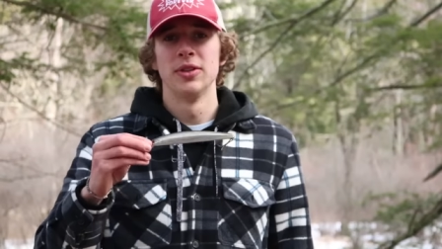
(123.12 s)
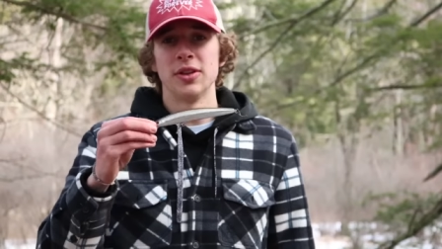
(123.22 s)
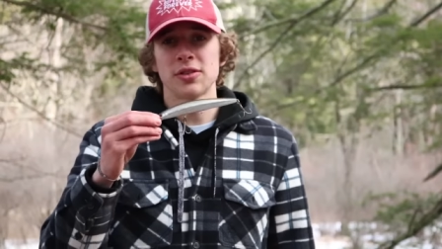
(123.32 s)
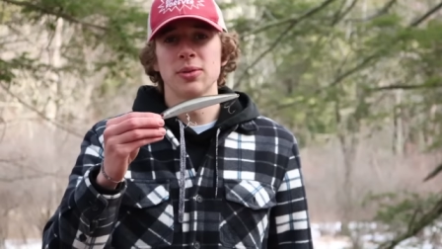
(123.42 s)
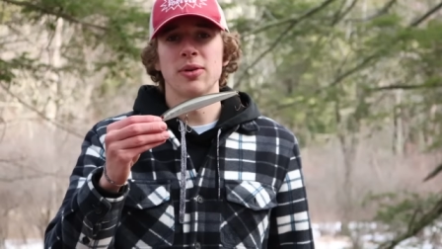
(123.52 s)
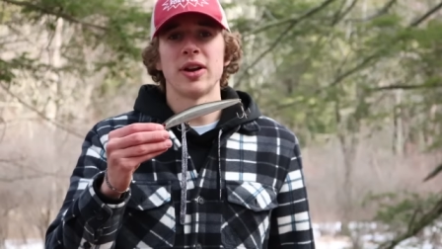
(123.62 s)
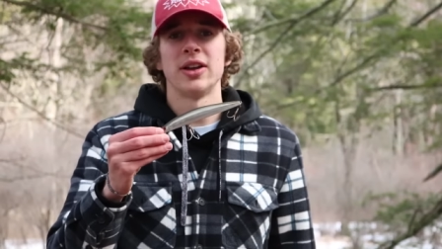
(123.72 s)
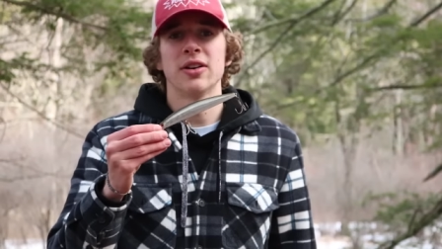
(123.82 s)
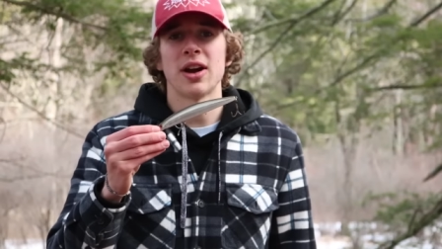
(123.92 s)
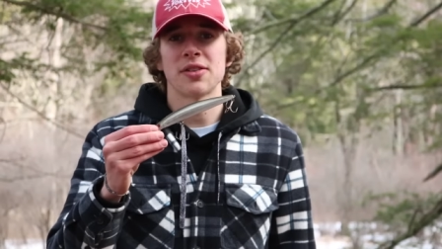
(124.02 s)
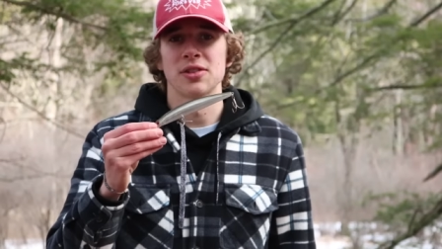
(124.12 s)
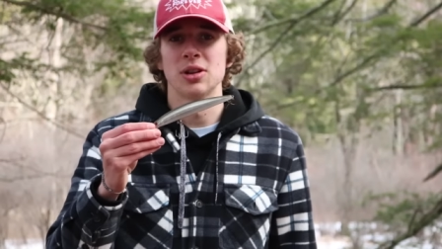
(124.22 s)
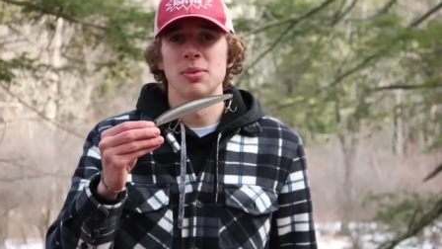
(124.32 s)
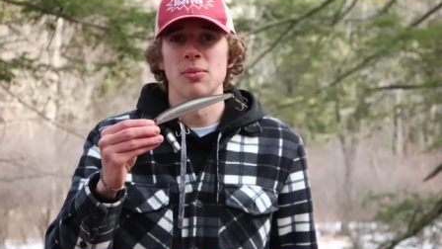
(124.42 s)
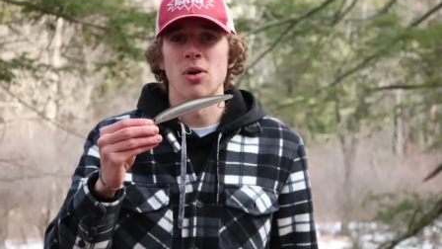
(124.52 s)
This lure right here has a
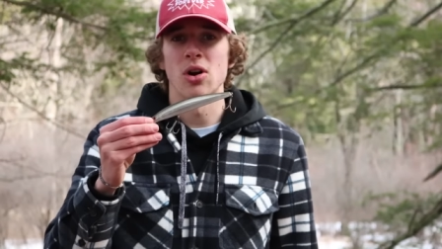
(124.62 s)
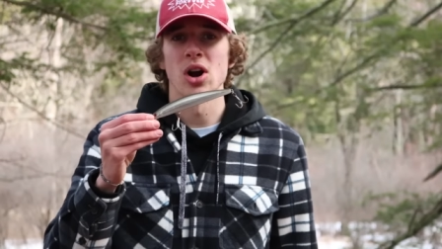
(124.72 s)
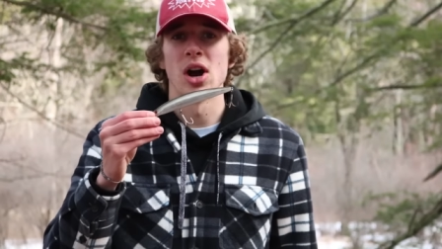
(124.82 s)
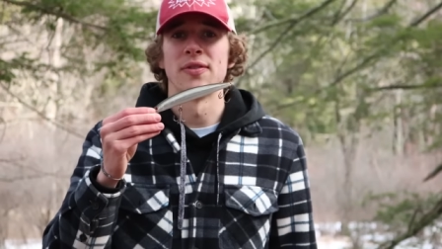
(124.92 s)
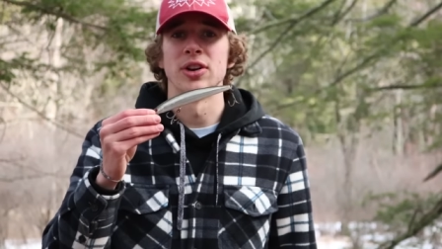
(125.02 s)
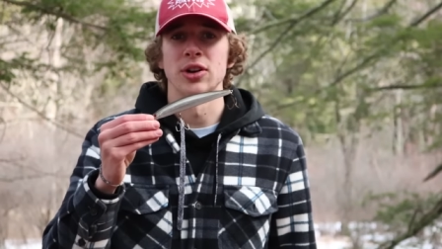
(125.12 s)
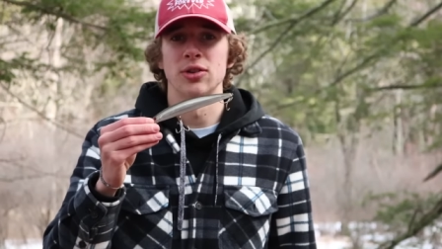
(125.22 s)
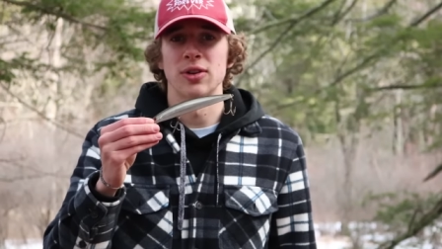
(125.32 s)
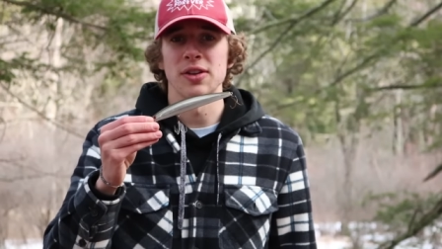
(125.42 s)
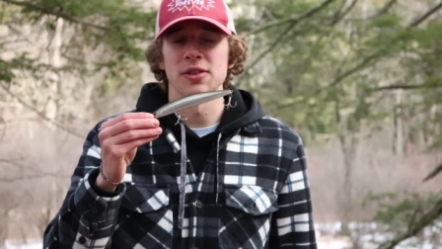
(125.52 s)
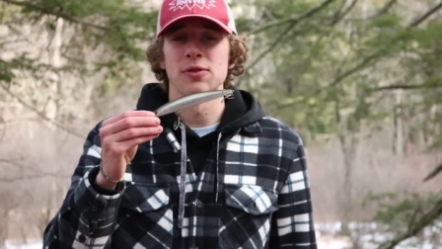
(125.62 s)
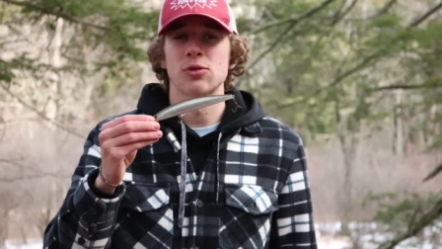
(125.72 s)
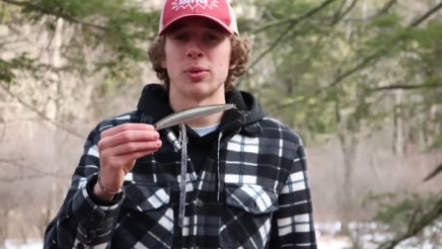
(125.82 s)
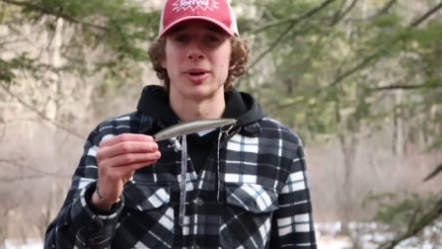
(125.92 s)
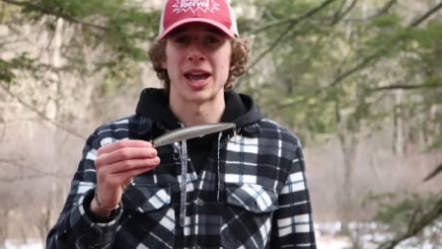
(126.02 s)
little bit more of an aggressive
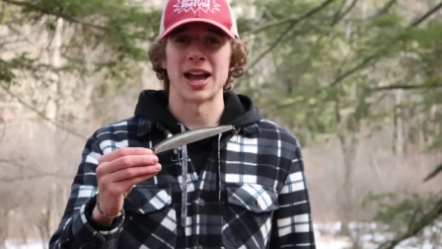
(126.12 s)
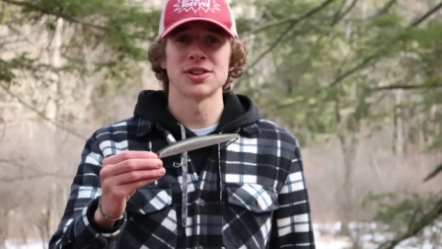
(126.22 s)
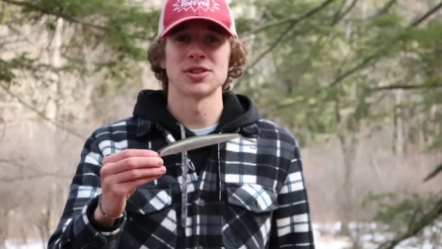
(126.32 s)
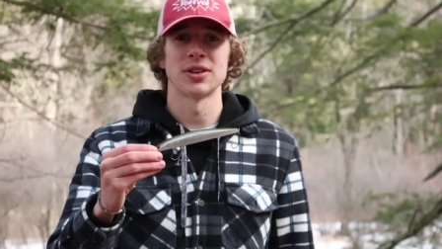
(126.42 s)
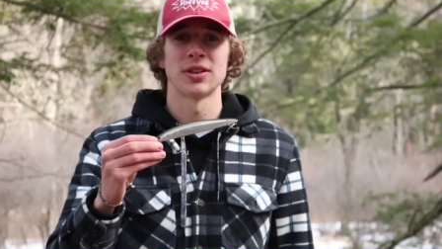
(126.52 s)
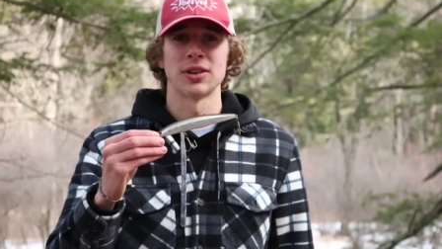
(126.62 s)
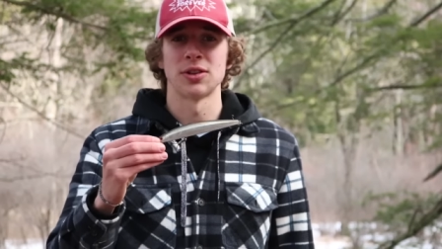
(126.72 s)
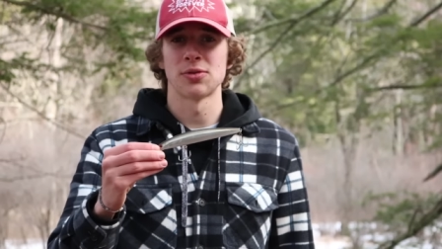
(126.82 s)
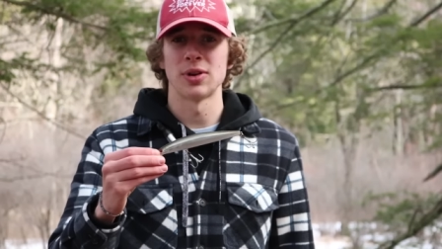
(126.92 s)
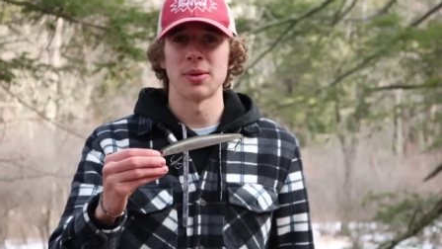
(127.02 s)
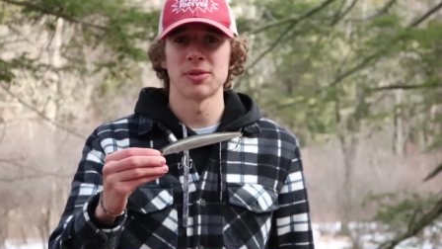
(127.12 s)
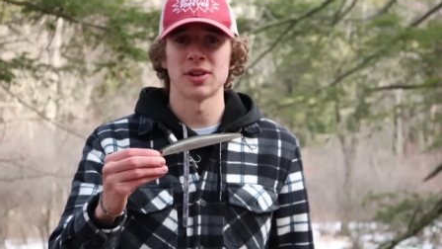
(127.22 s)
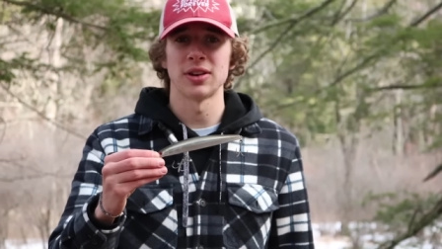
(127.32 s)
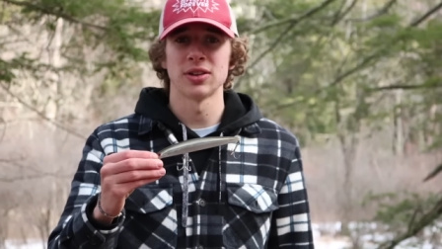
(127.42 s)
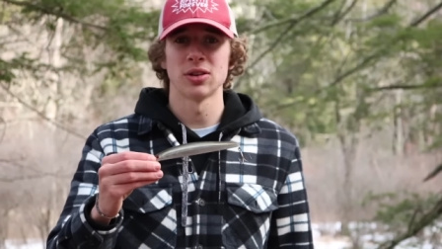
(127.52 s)
swimming action than the Tsunami
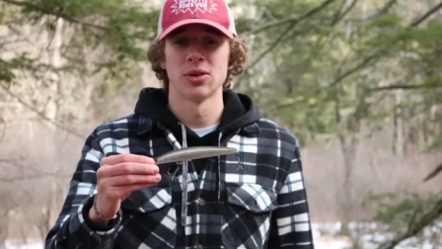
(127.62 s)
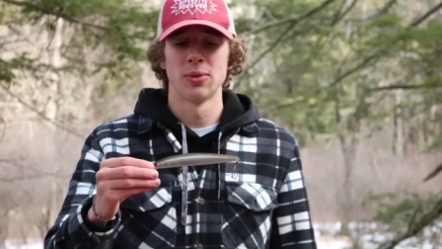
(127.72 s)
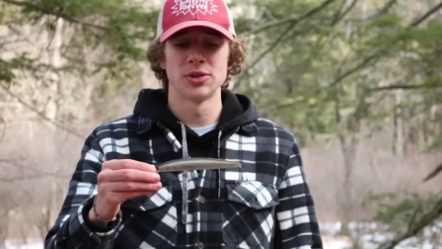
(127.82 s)
Sand Eel,